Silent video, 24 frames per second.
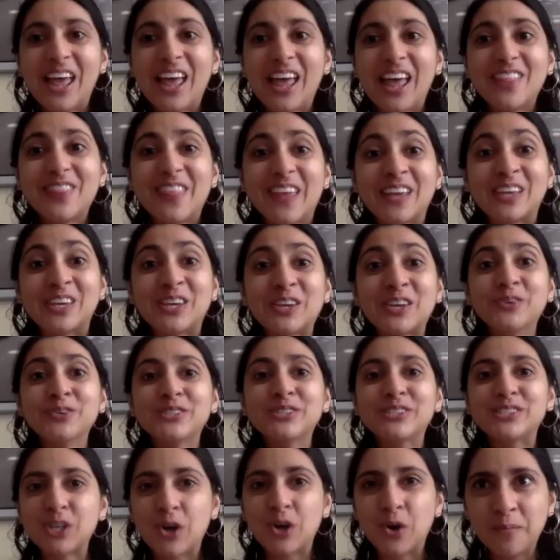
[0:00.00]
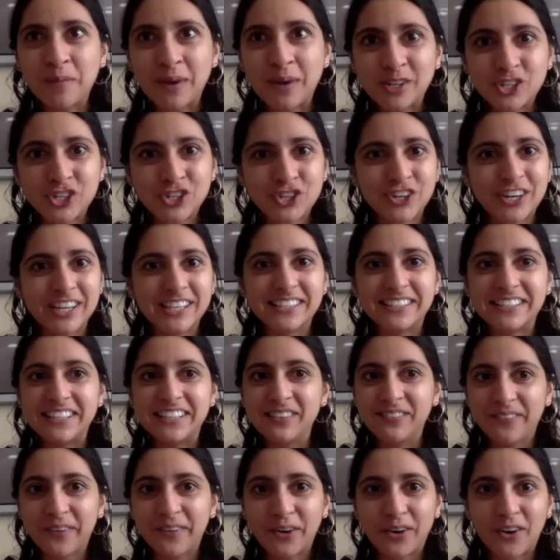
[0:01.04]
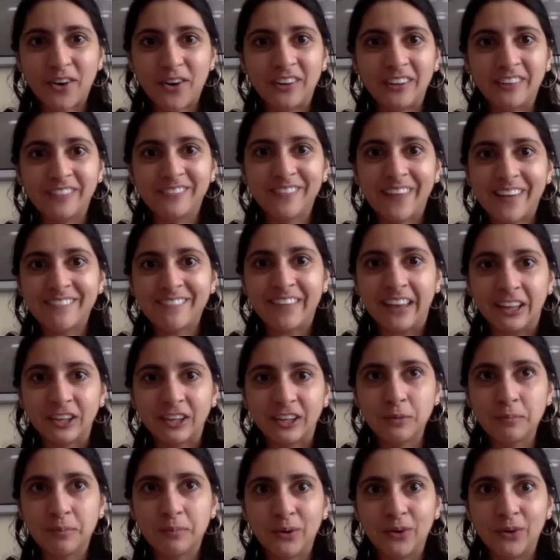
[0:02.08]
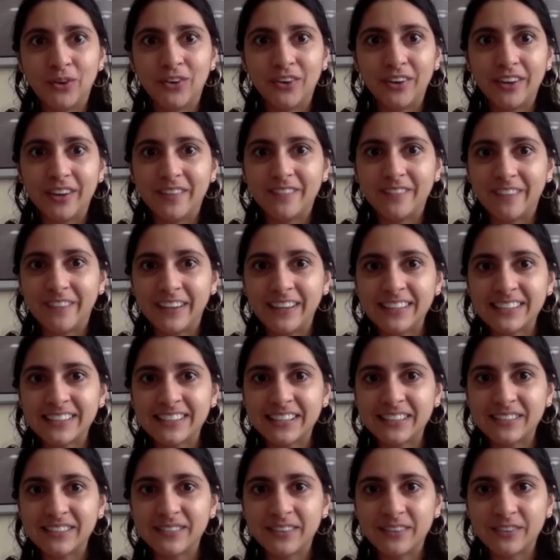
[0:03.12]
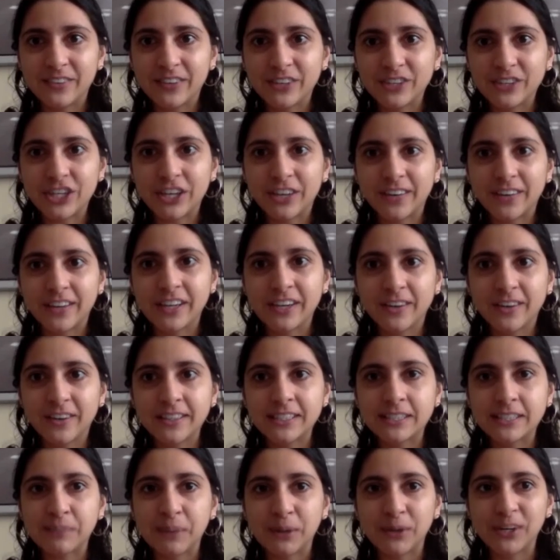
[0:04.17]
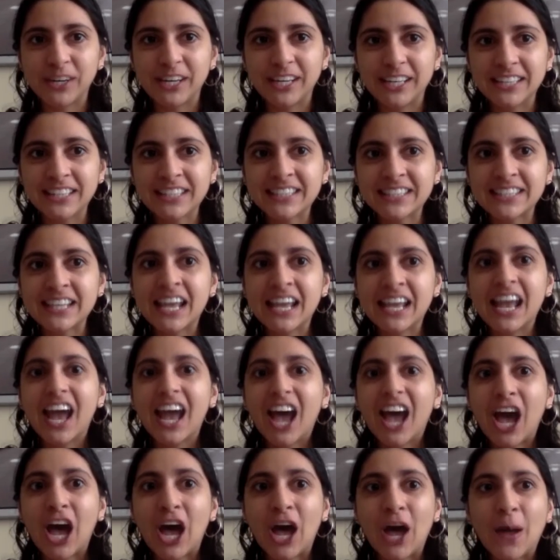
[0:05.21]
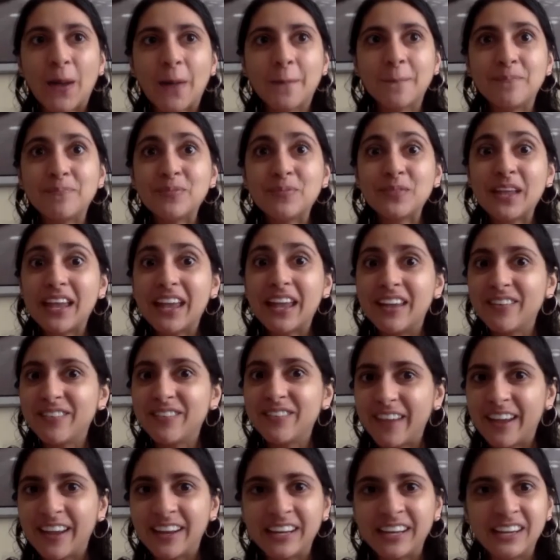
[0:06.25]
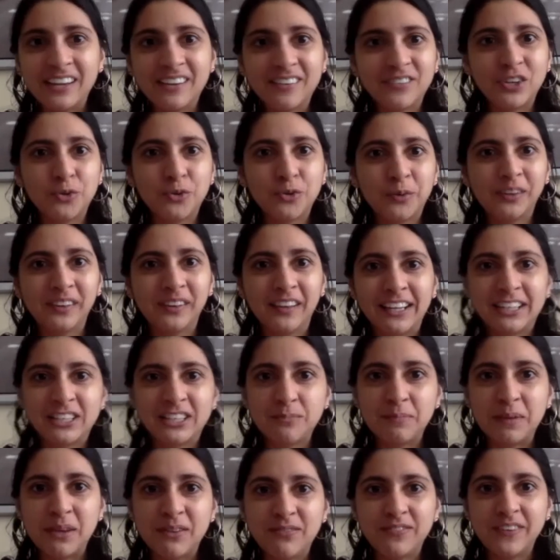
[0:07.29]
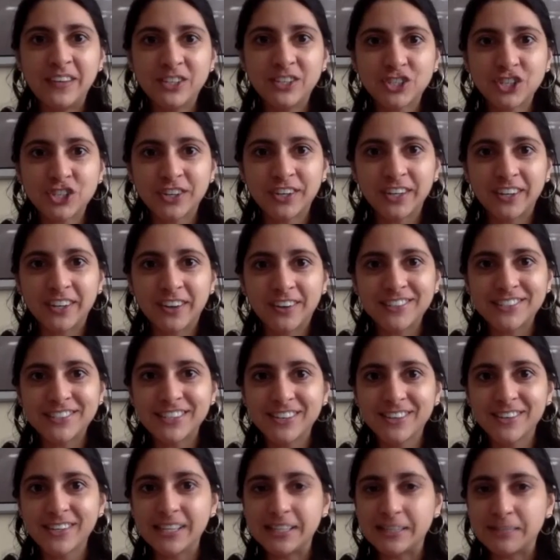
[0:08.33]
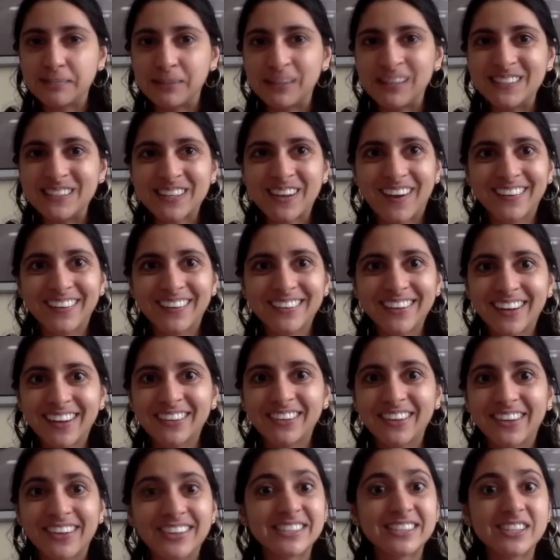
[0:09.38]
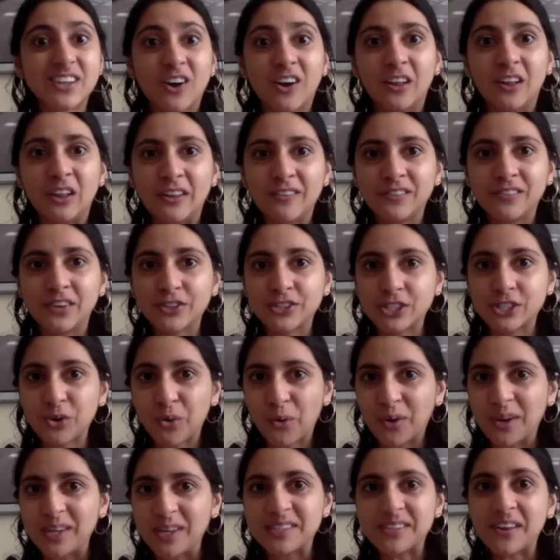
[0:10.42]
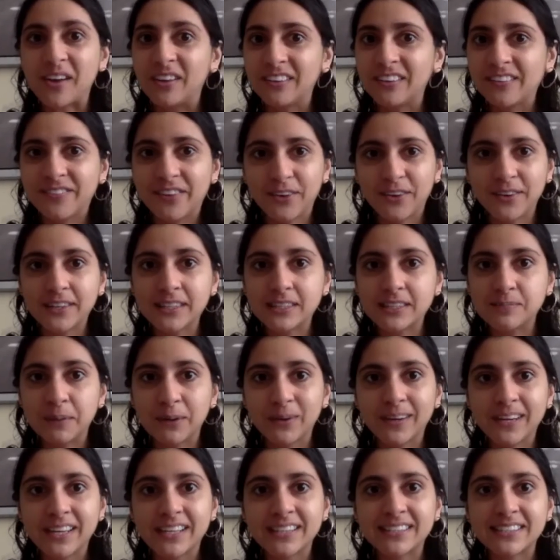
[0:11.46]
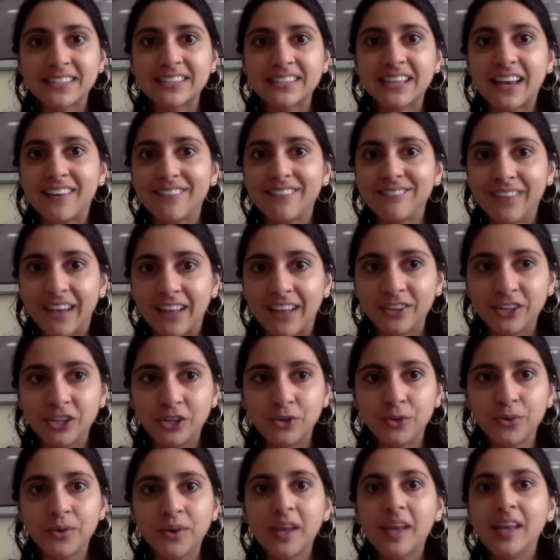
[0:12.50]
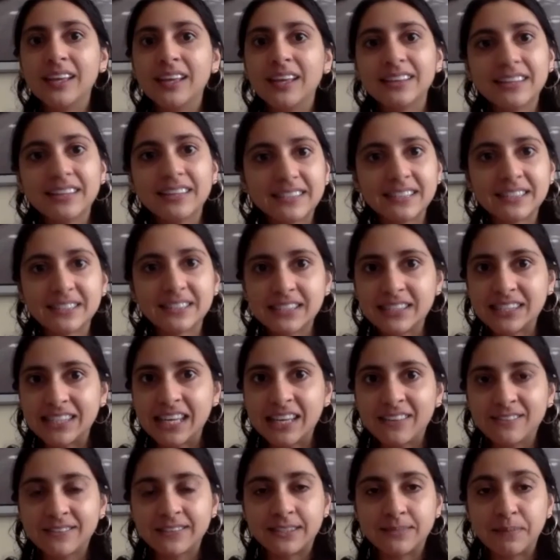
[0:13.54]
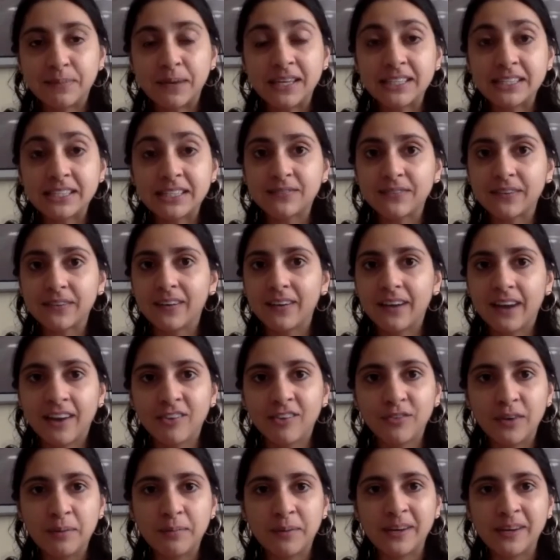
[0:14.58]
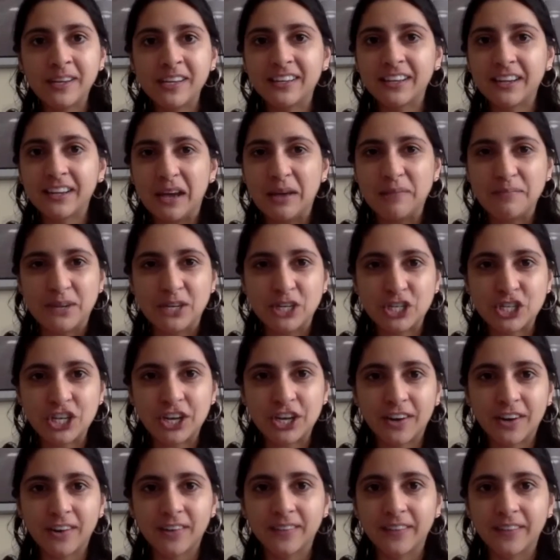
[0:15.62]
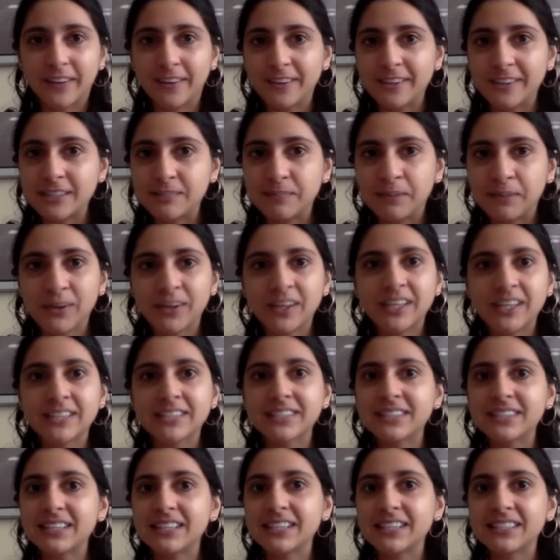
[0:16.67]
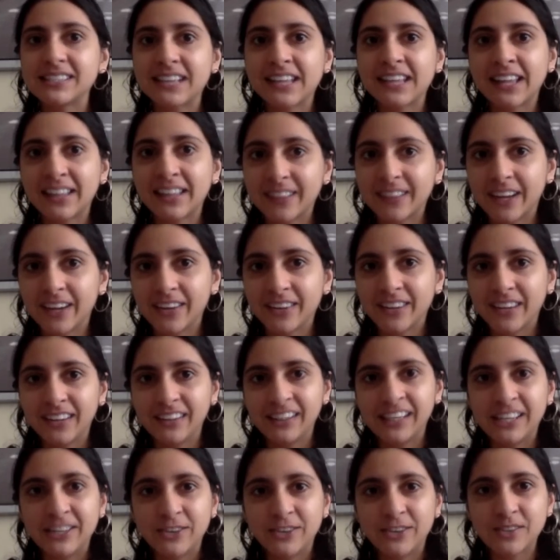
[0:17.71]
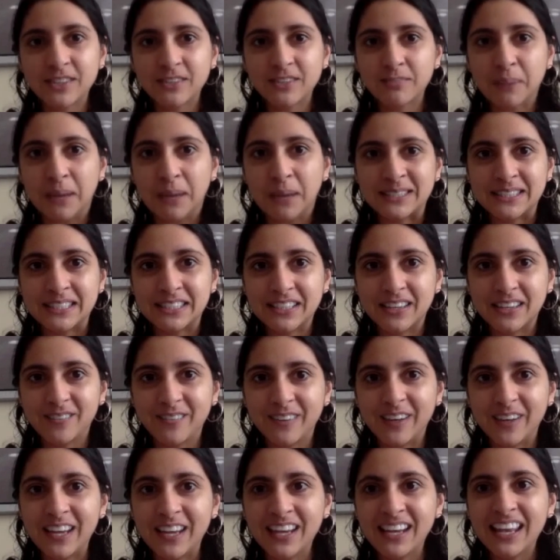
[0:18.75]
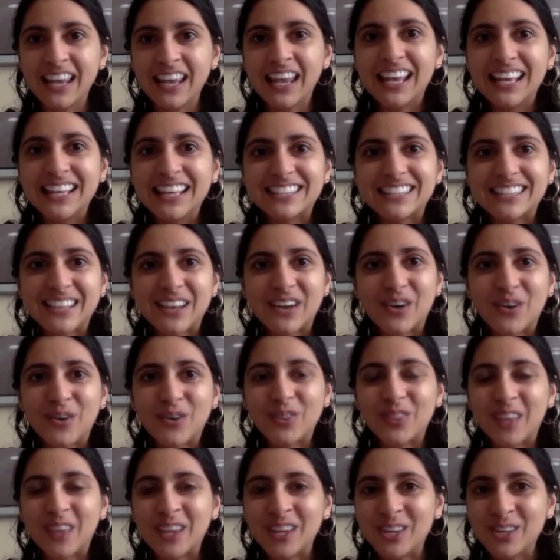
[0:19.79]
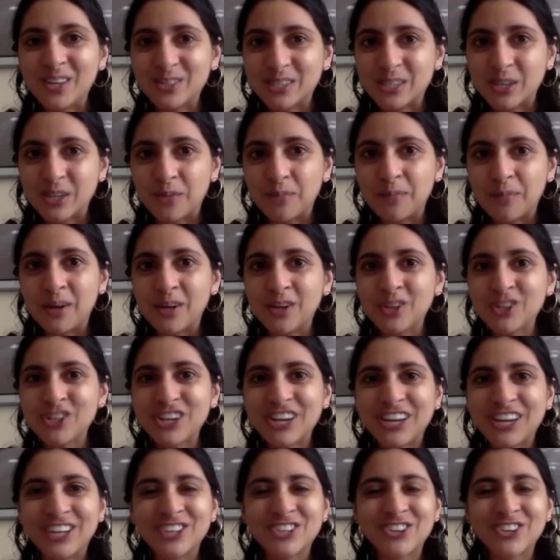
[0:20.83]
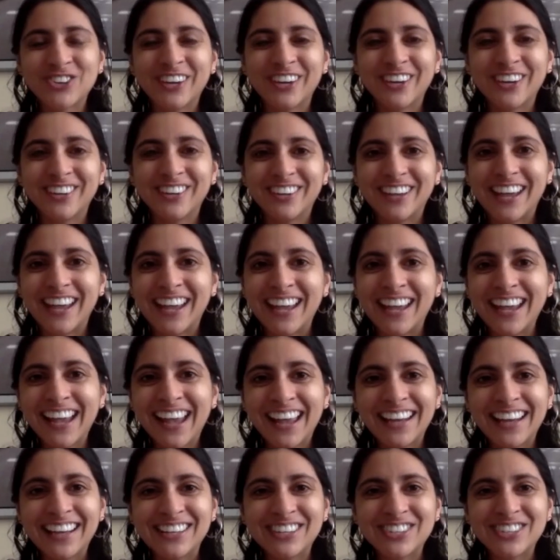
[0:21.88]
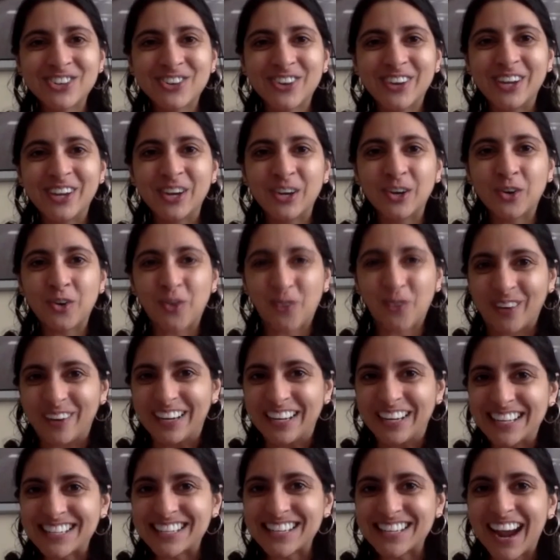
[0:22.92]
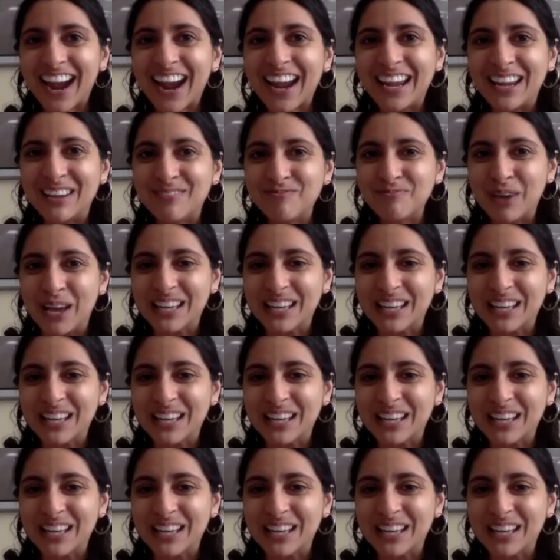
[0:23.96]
Thank you so much, Tracy, for all of that valuable advice and for sharing your experience. If any of you would like to be featured in our series, please contact us. All of your stories, all of your experiences have value. This is a safe space for everybody to come and share their experiences and get their daily dose of positivity. So thank you so much. Enjoy your day and enjoy your quaranTIME.